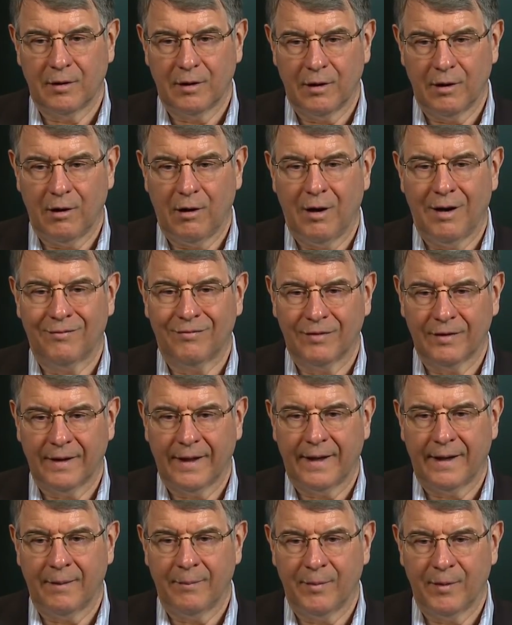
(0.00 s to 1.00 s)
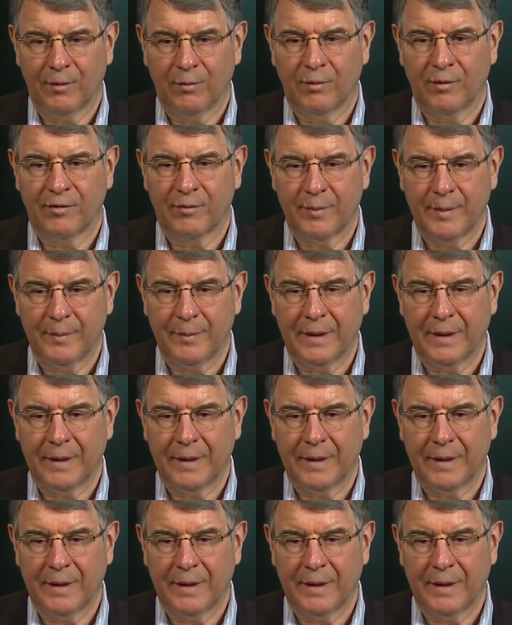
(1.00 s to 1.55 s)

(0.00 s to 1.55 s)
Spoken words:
are an awful lot of them there with me,